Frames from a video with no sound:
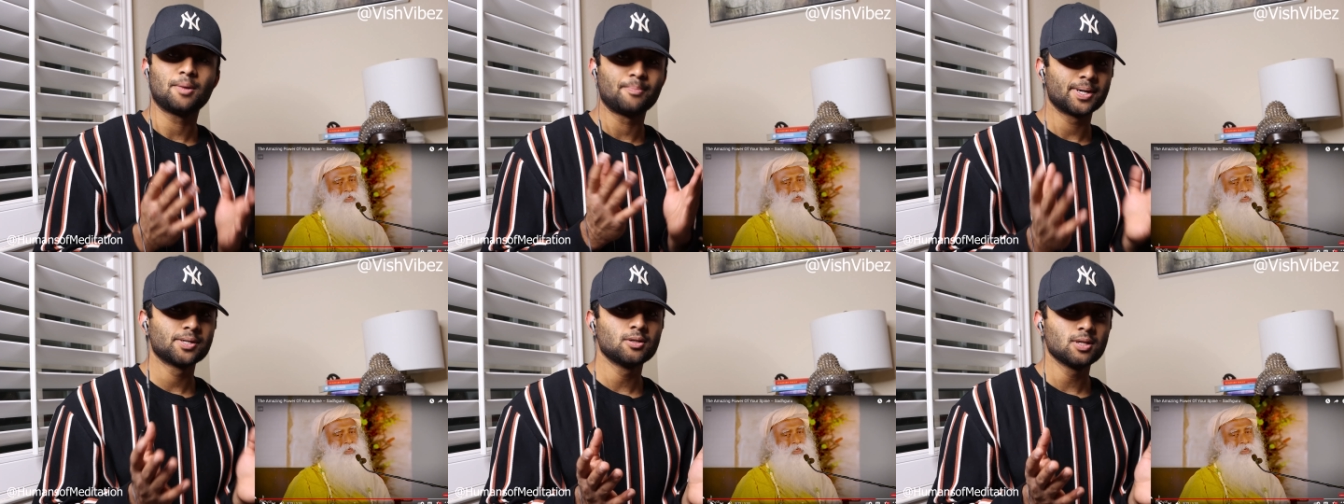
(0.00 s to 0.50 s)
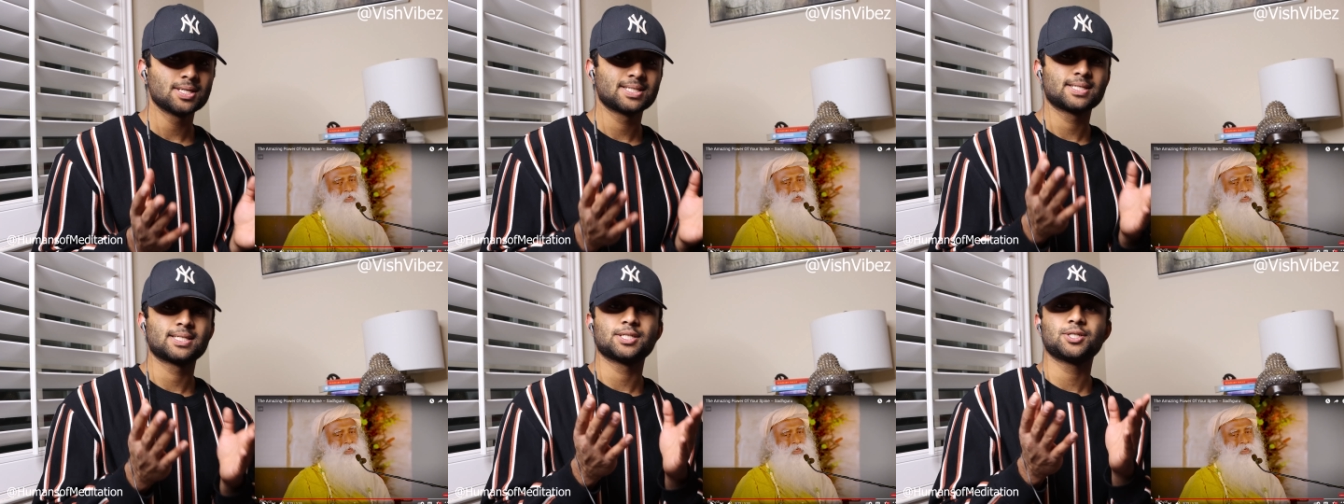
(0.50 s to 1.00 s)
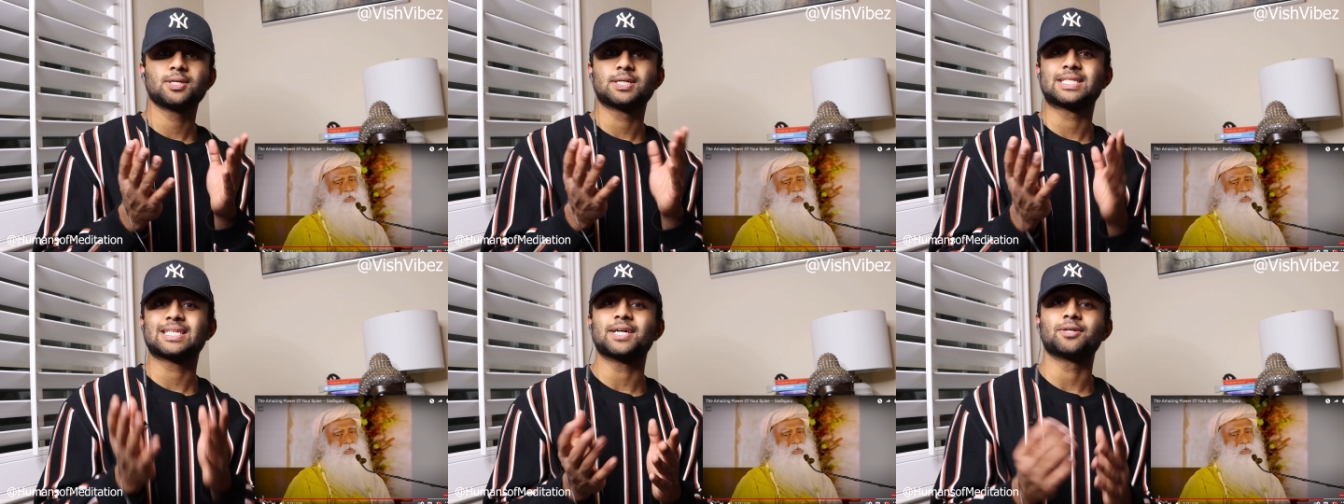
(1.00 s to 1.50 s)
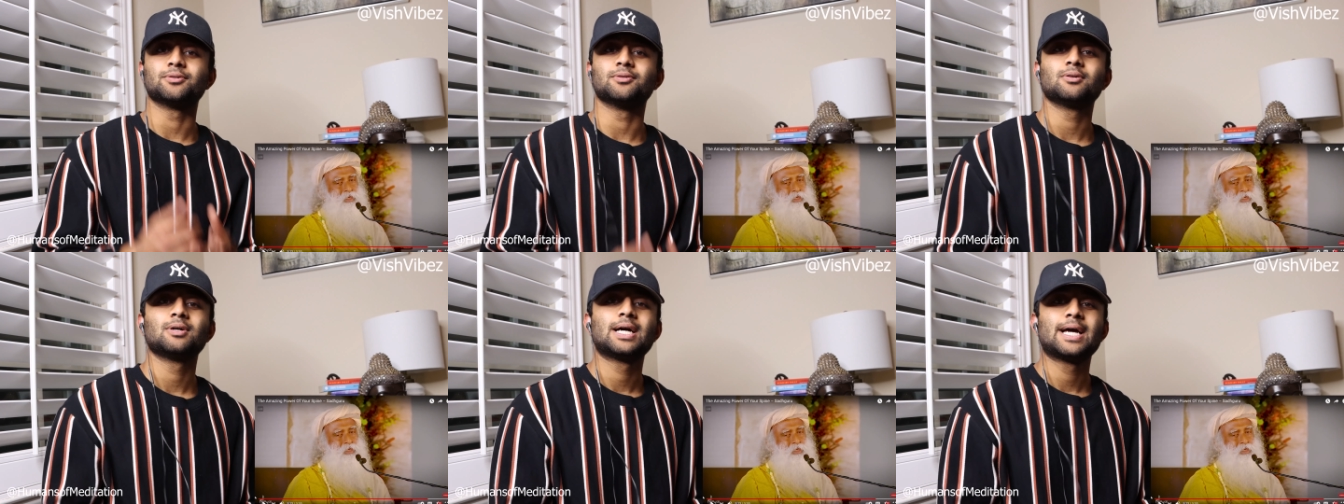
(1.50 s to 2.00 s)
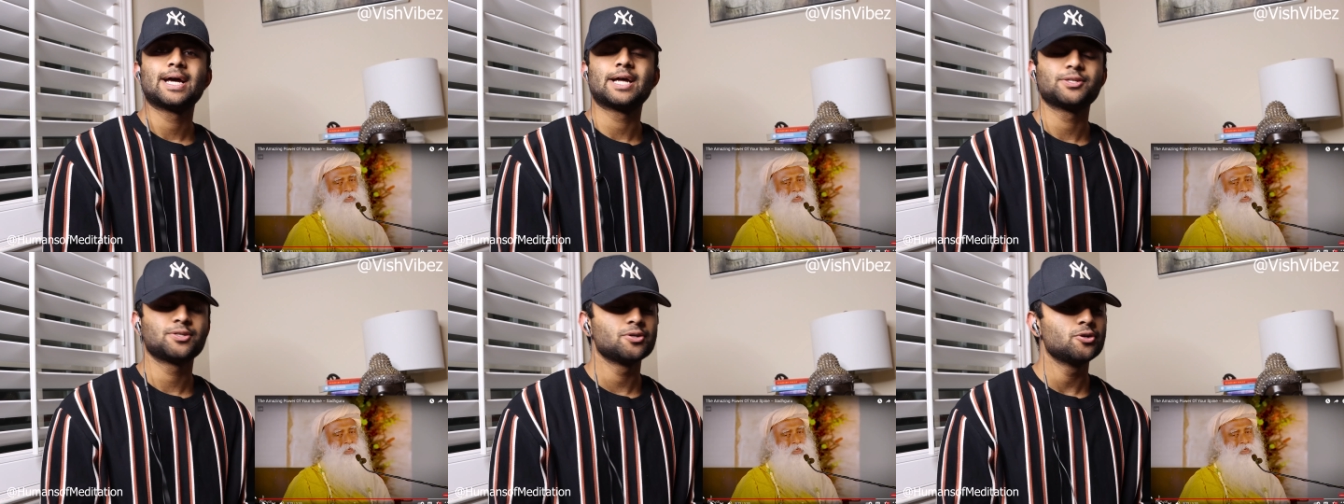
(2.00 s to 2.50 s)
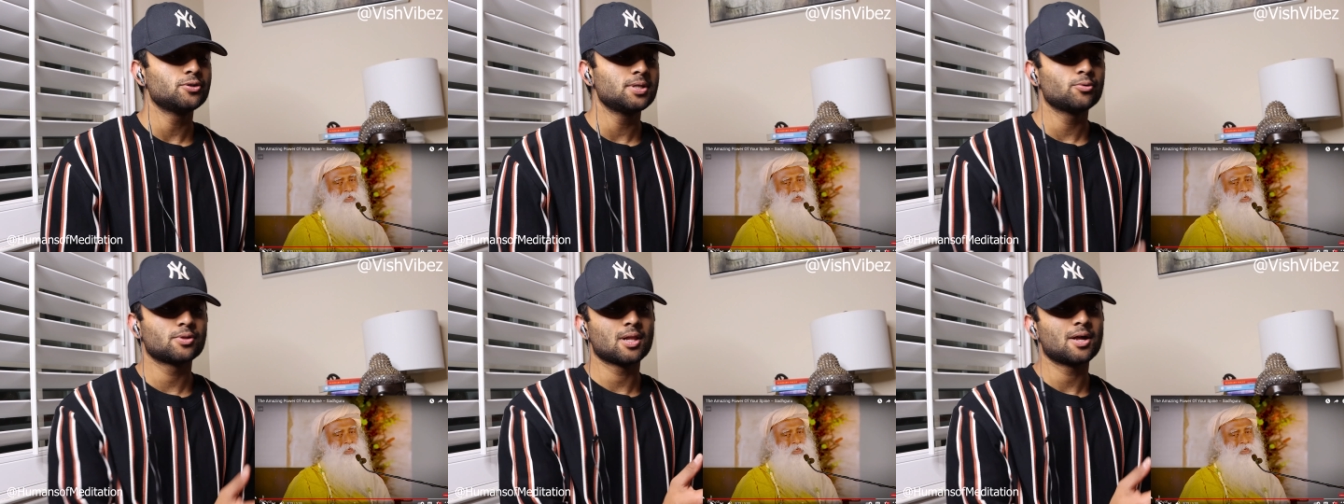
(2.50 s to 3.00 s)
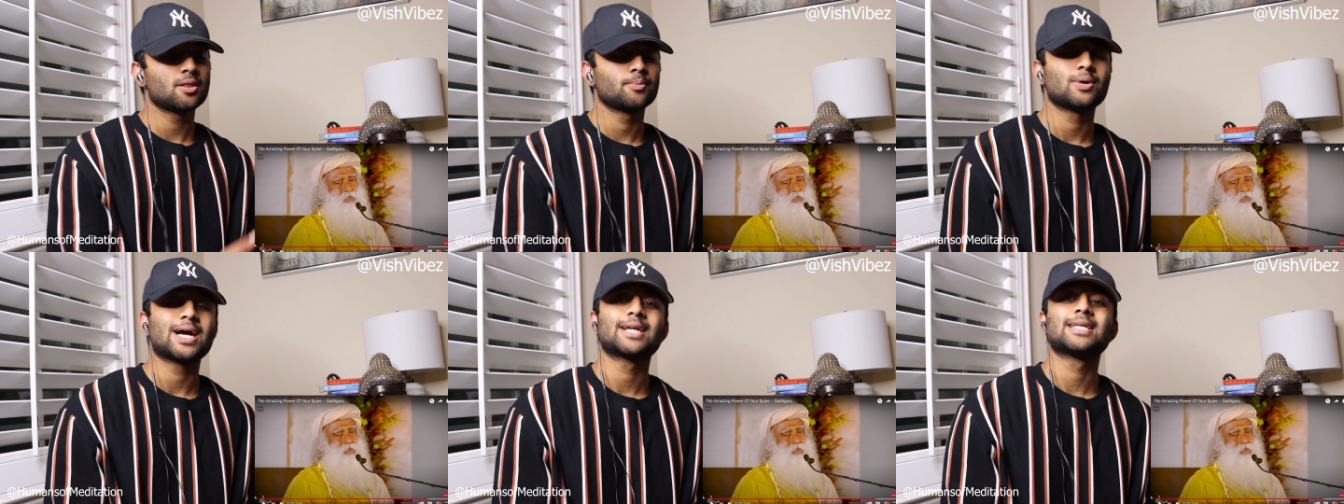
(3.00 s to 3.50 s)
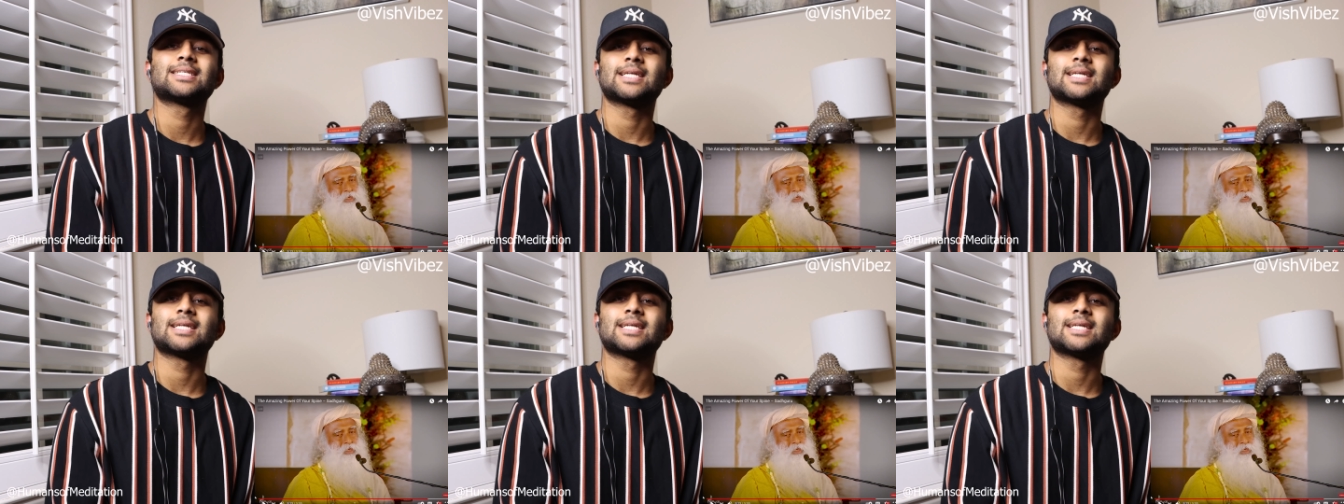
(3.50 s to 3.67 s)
A mandala is essentially a cycle. And so usually with a lot of the practice